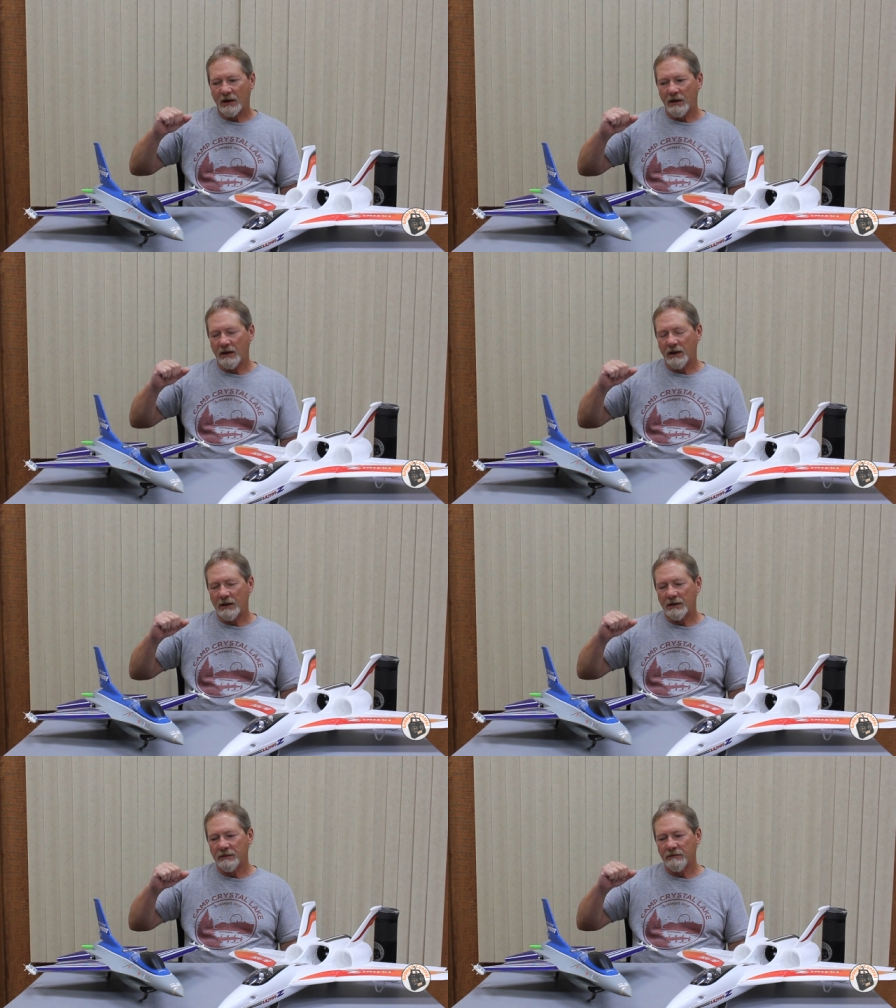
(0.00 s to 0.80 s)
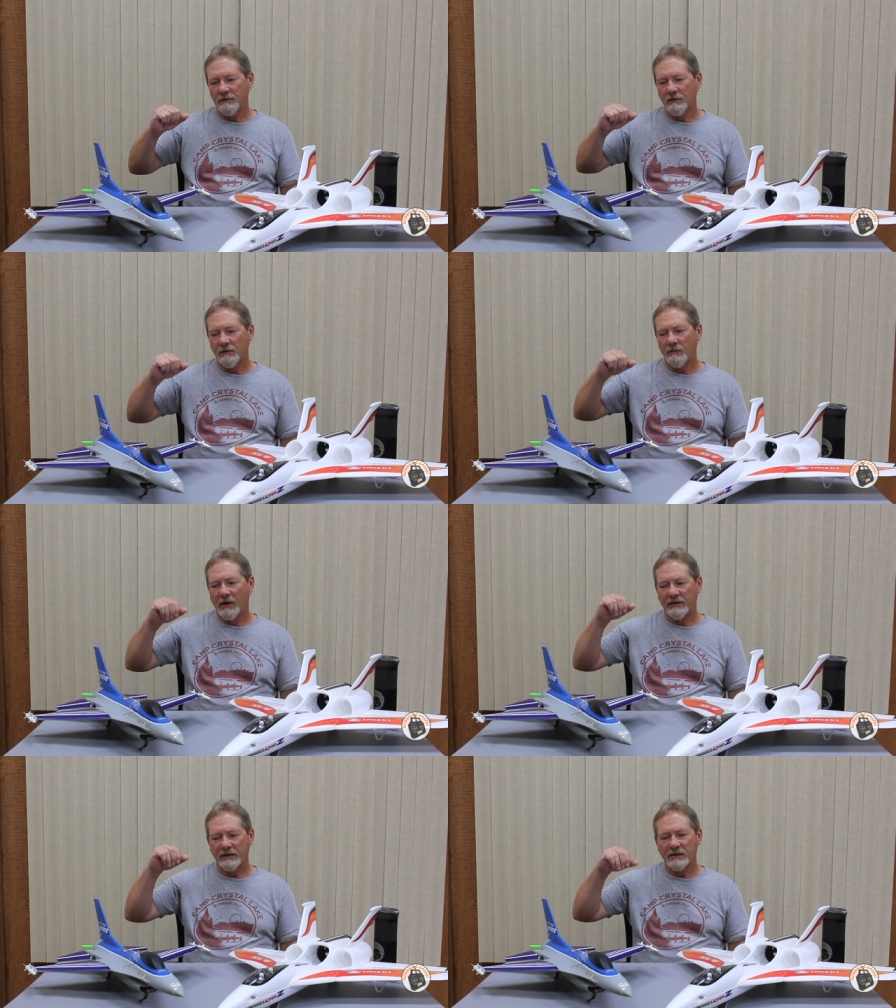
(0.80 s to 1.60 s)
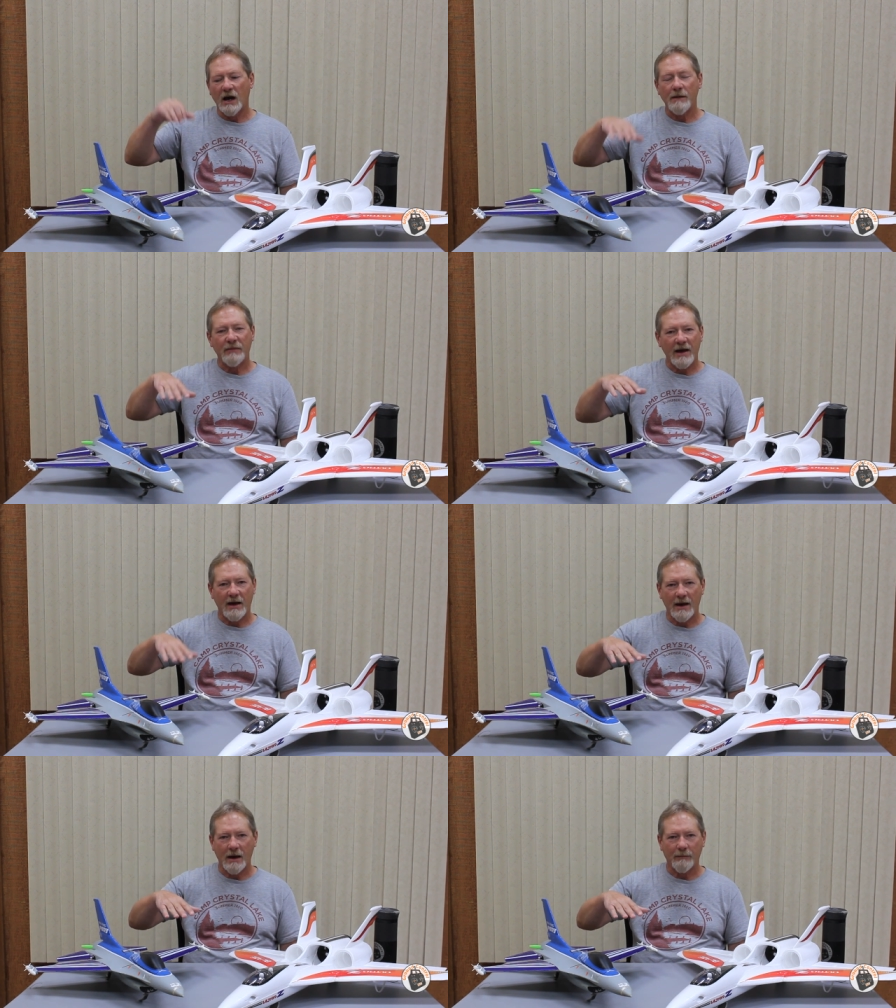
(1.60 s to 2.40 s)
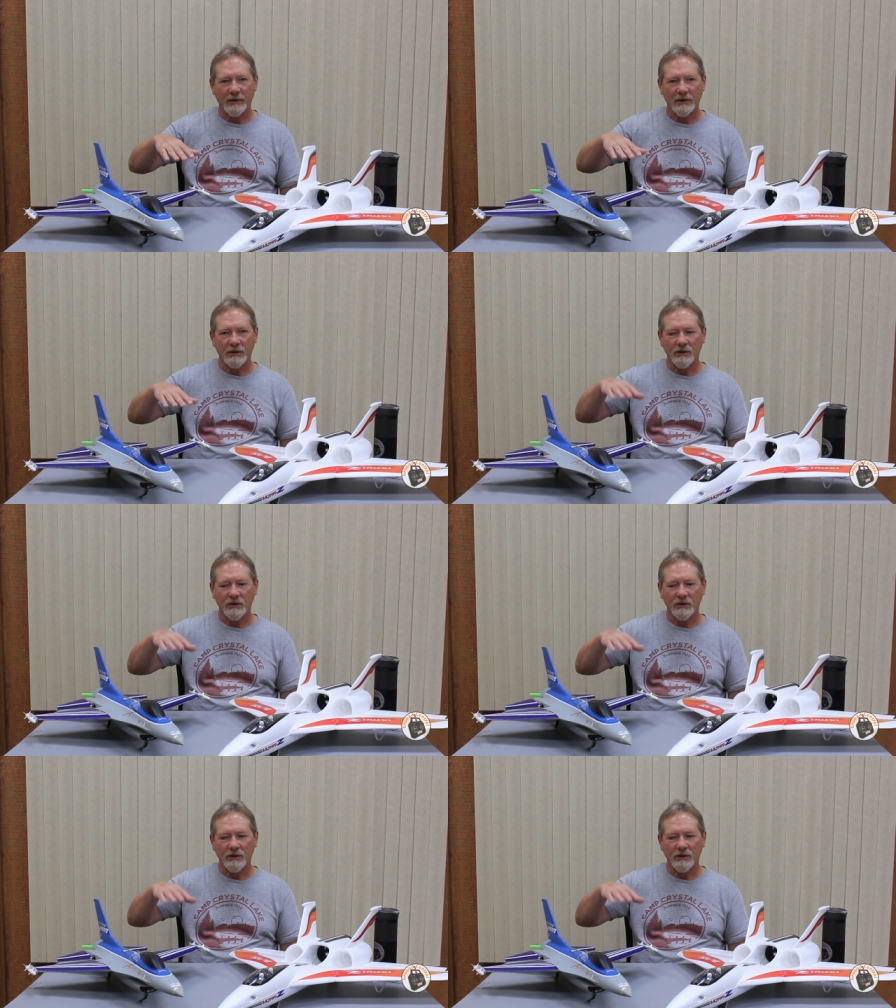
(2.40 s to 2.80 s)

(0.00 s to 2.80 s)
And by the time that happened,